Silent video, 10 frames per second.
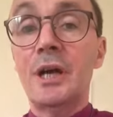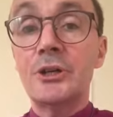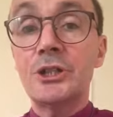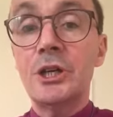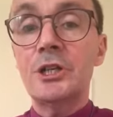Our
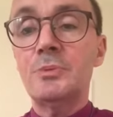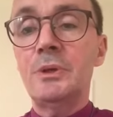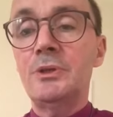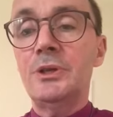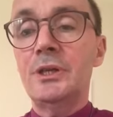church
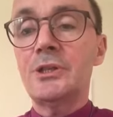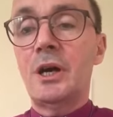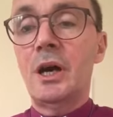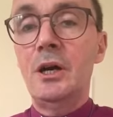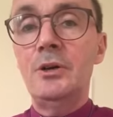buildings, our
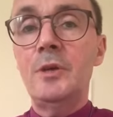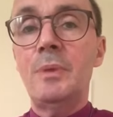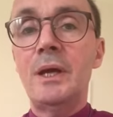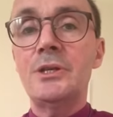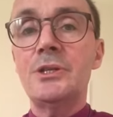holy
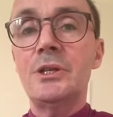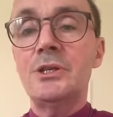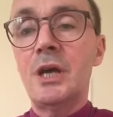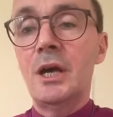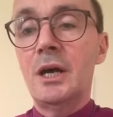
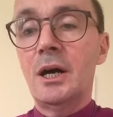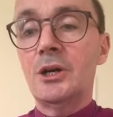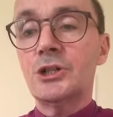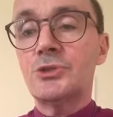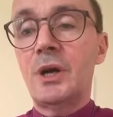places, our
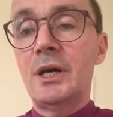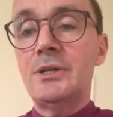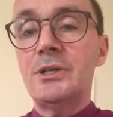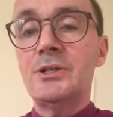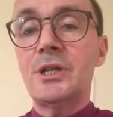
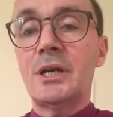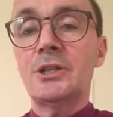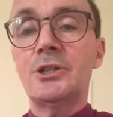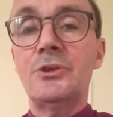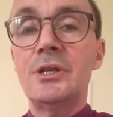shrines and
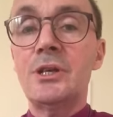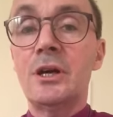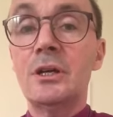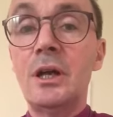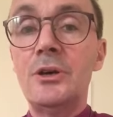sanctuaries are
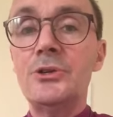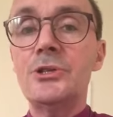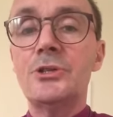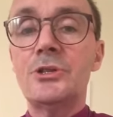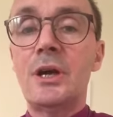
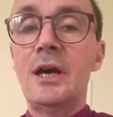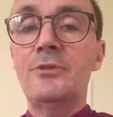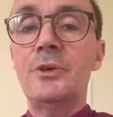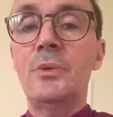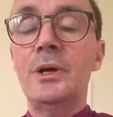closed to
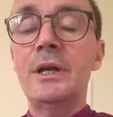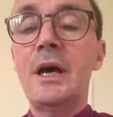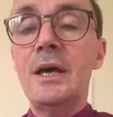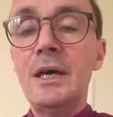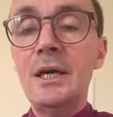everyone,
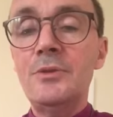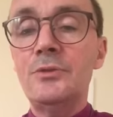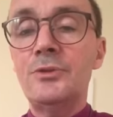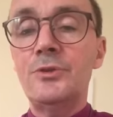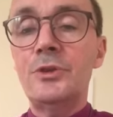
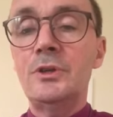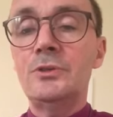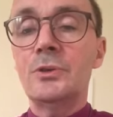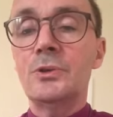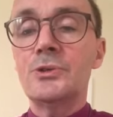even for
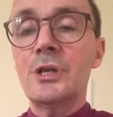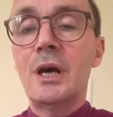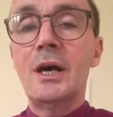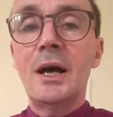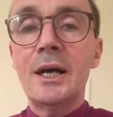funerals.
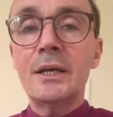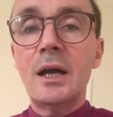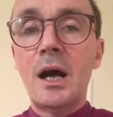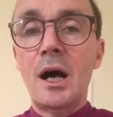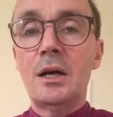I can
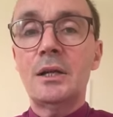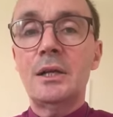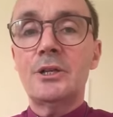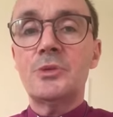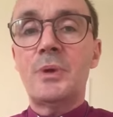hardly
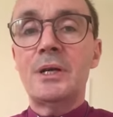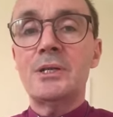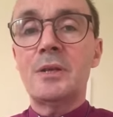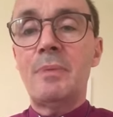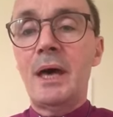express
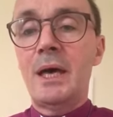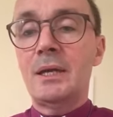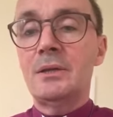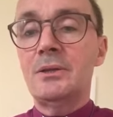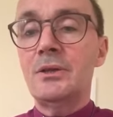the
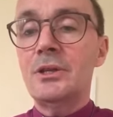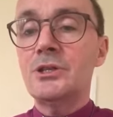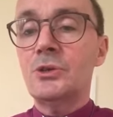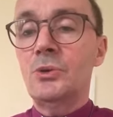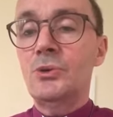pain that this
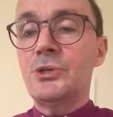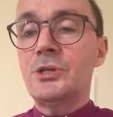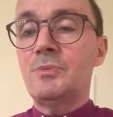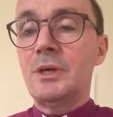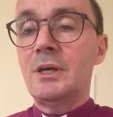
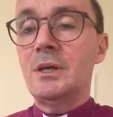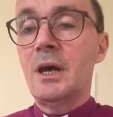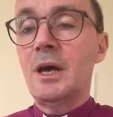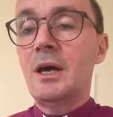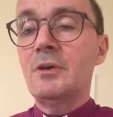causes me
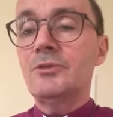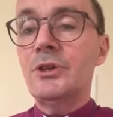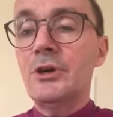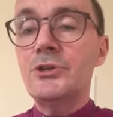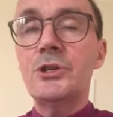for
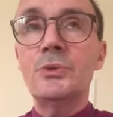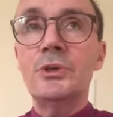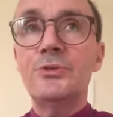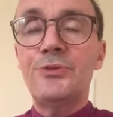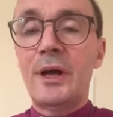those who would
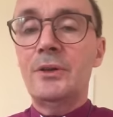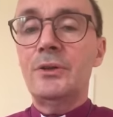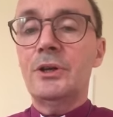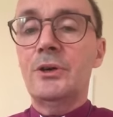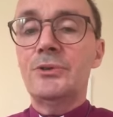have felt
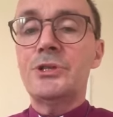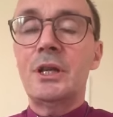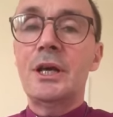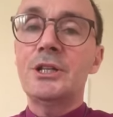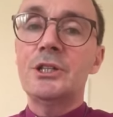the
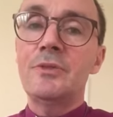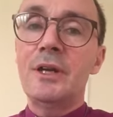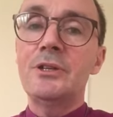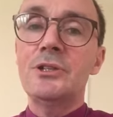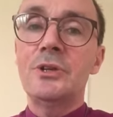consolation of
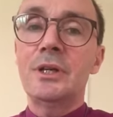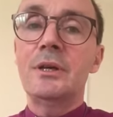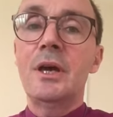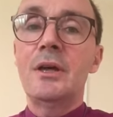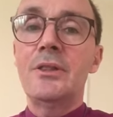
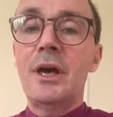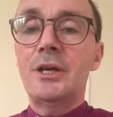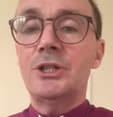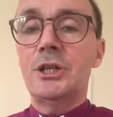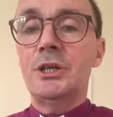entering their
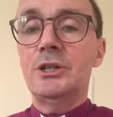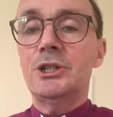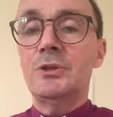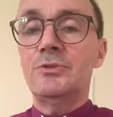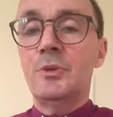
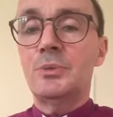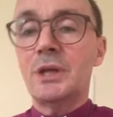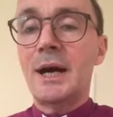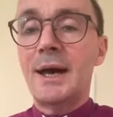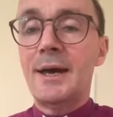church for
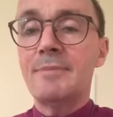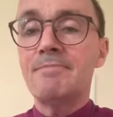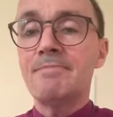prayer.